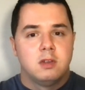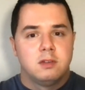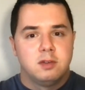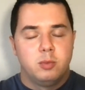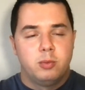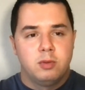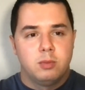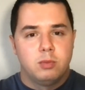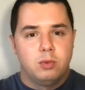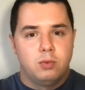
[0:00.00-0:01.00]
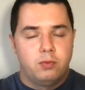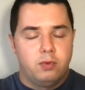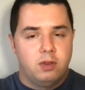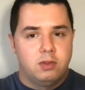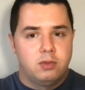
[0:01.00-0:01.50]
simple move
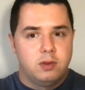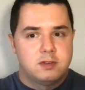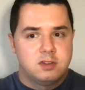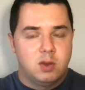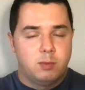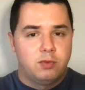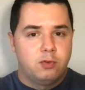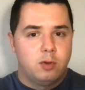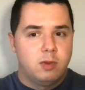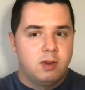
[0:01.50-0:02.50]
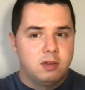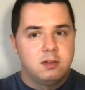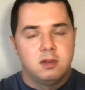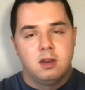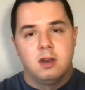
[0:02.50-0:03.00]
in three steps from an
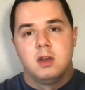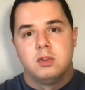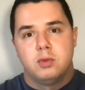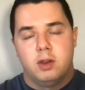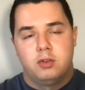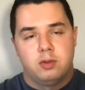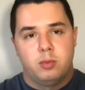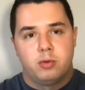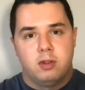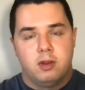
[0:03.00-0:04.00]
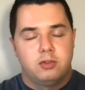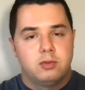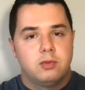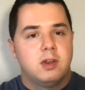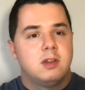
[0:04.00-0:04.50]
idea to actual
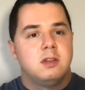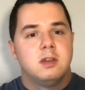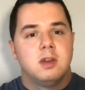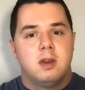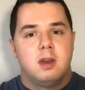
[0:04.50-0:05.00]
production-ready